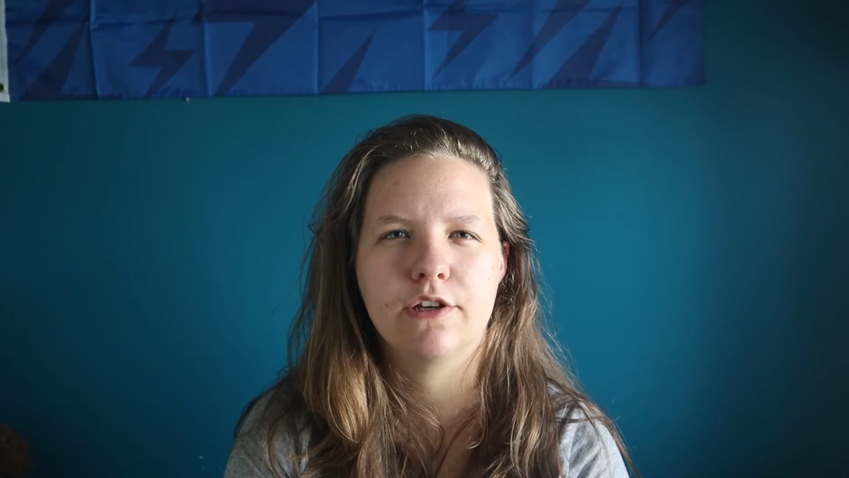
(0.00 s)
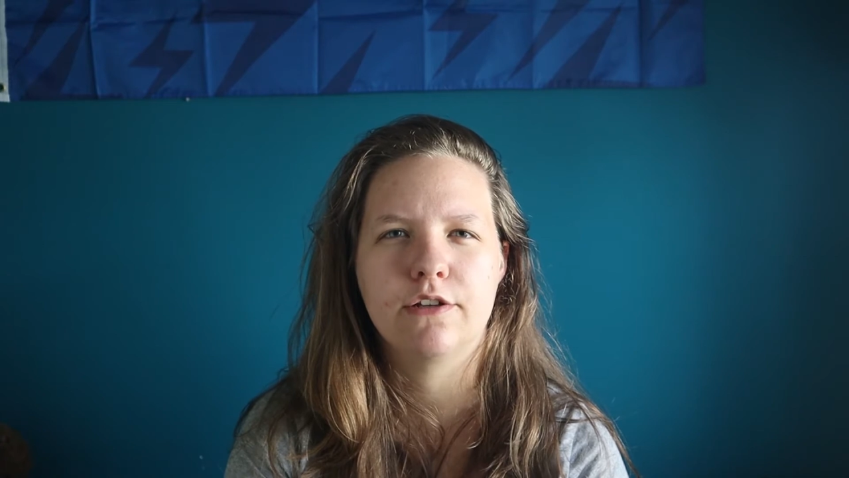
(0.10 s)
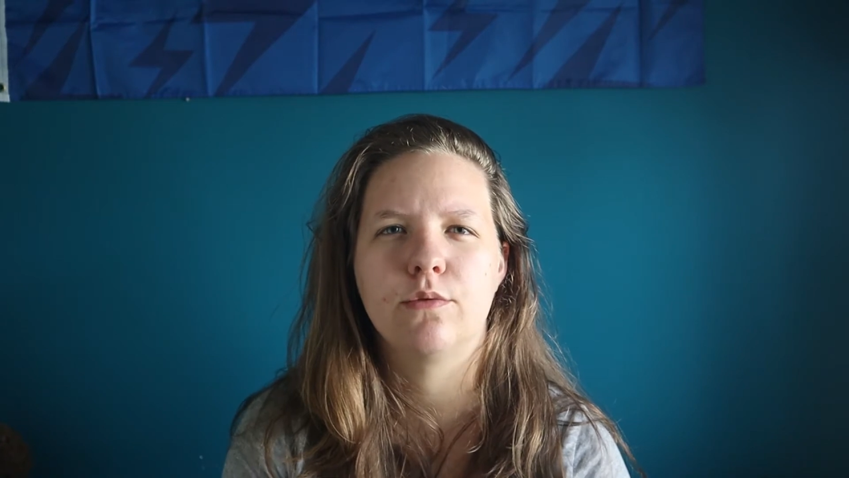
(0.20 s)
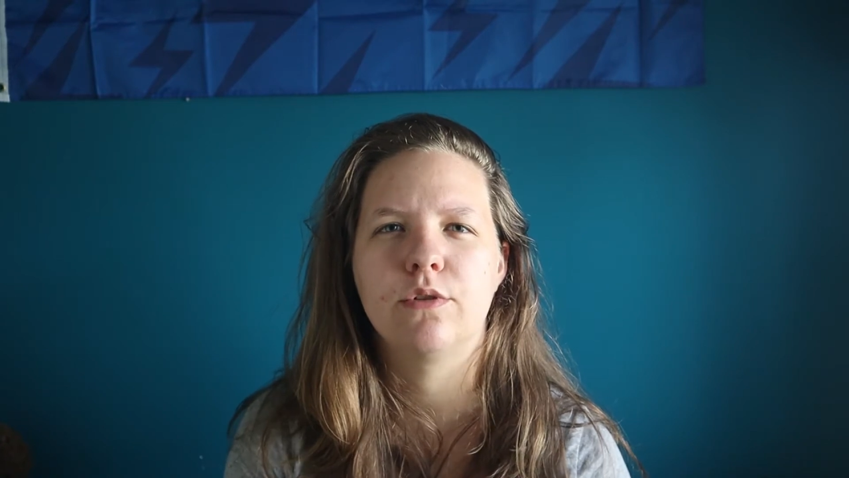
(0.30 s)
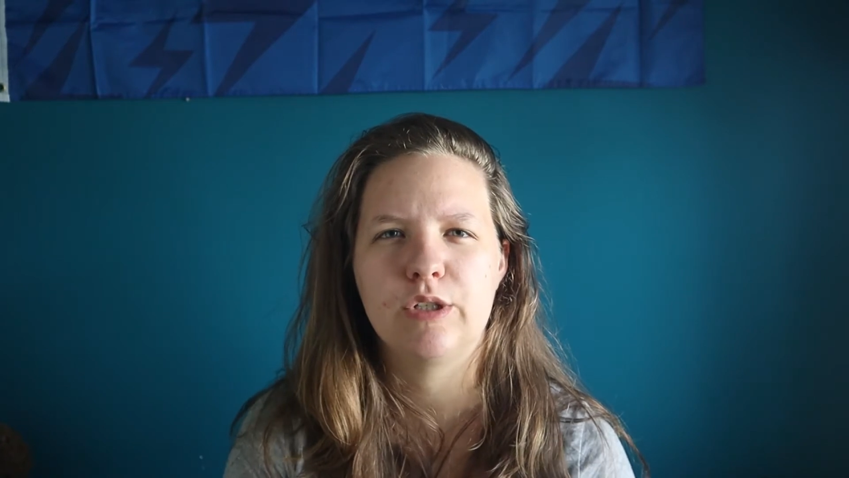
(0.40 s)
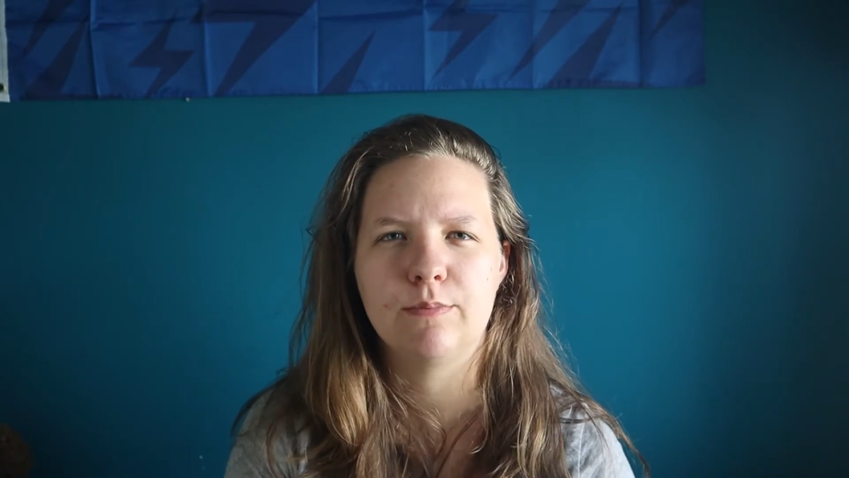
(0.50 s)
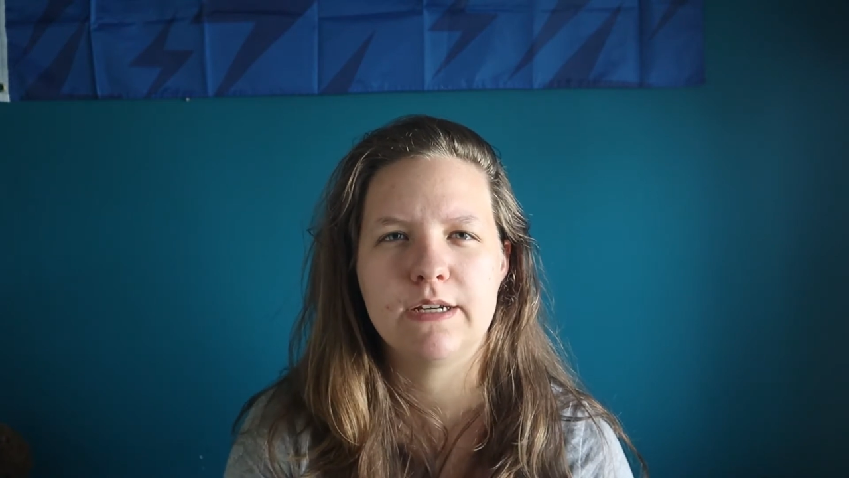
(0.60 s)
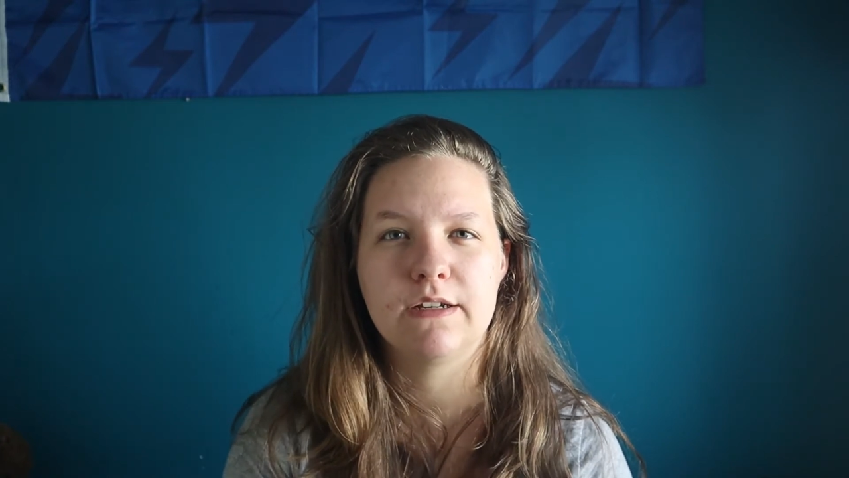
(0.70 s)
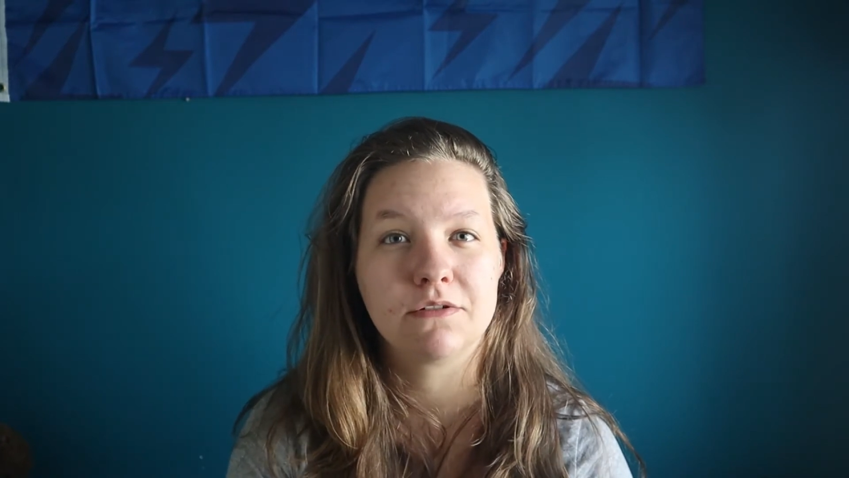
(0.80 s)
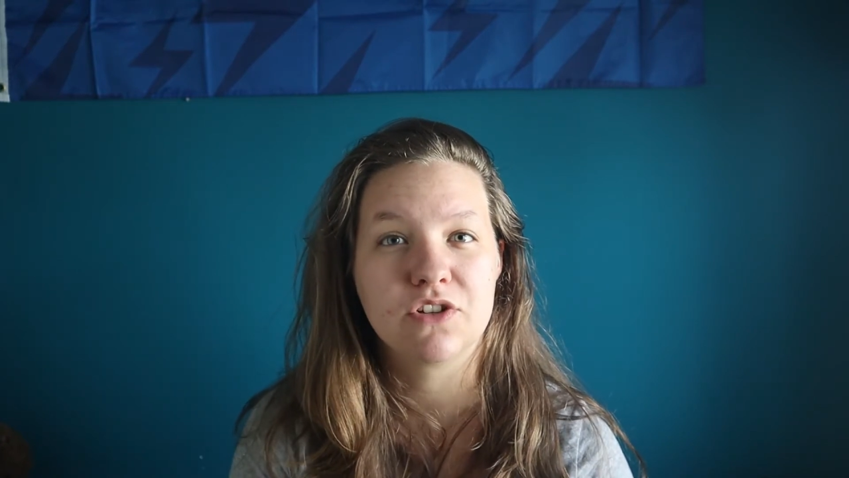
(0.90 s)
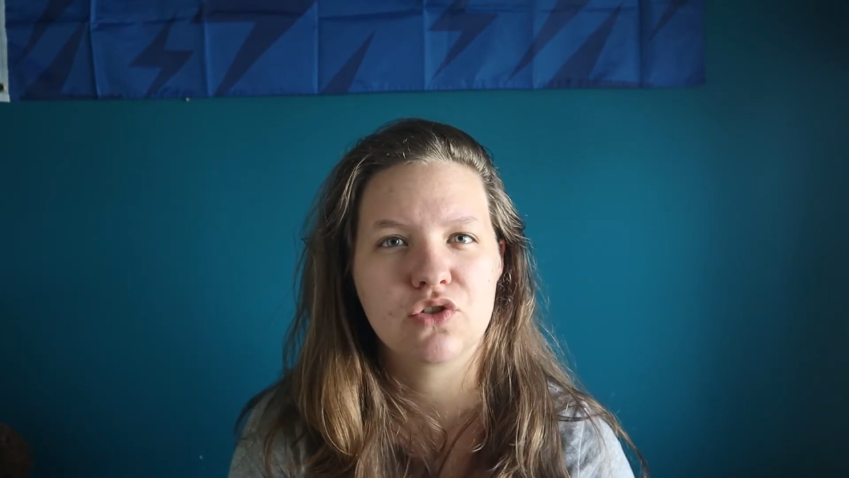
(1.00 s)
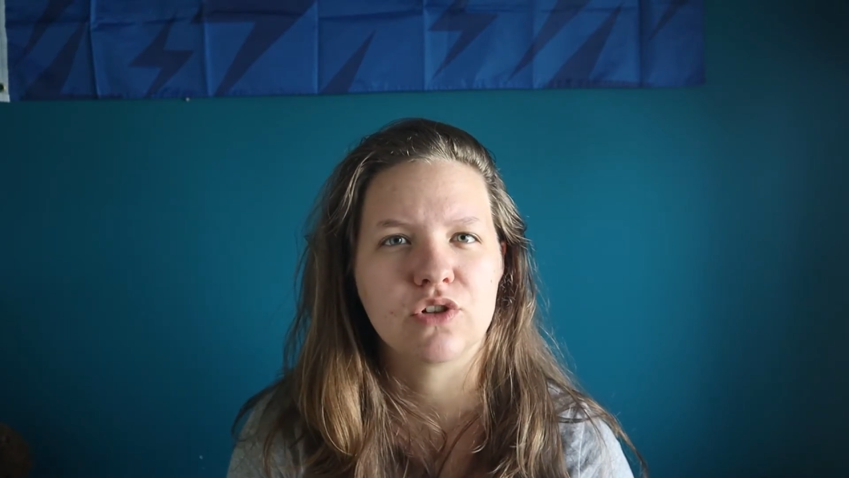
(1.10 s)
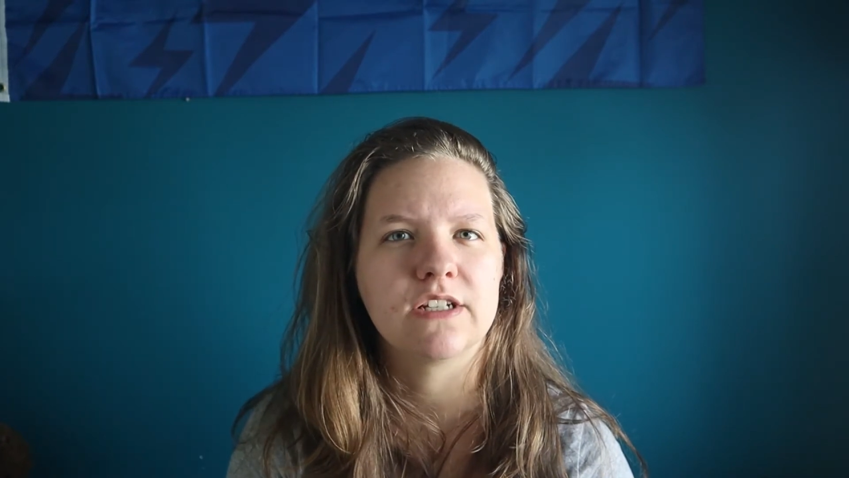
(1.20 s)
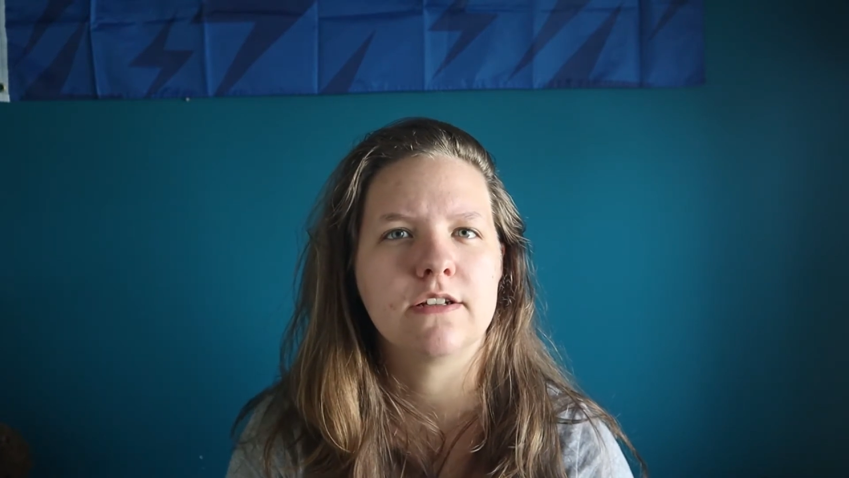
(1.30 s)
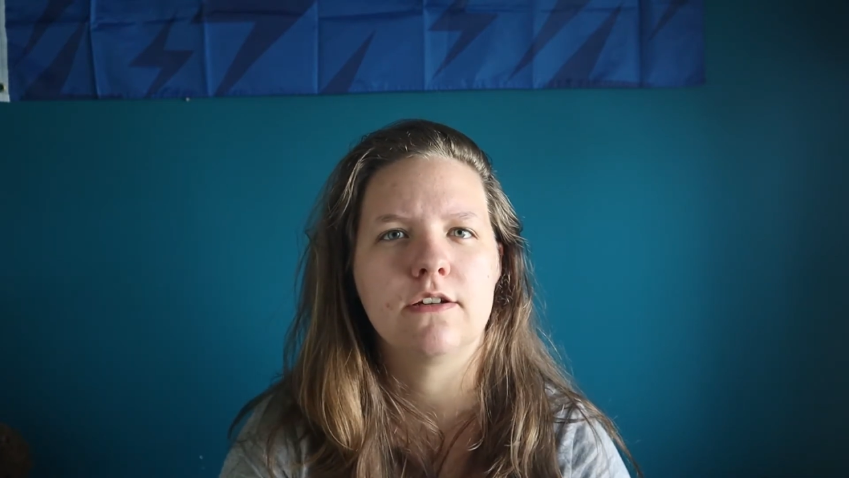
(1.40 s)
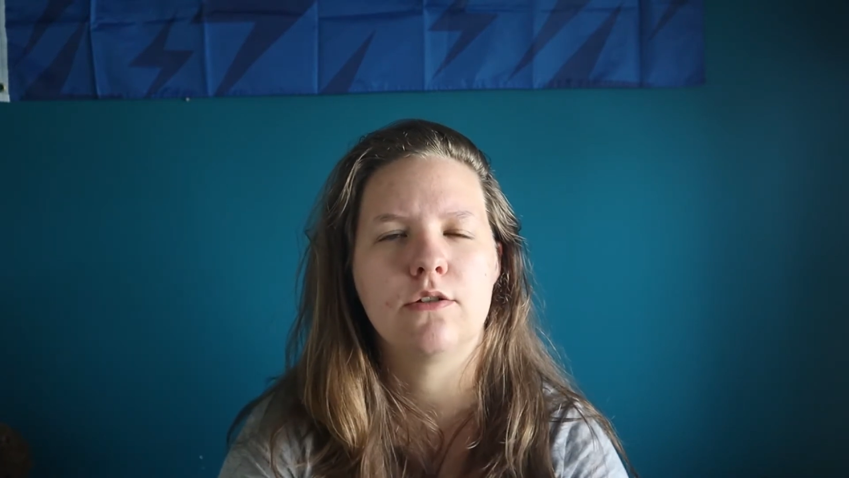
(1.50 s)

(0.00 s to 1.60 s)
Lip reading: I don't want to be constricted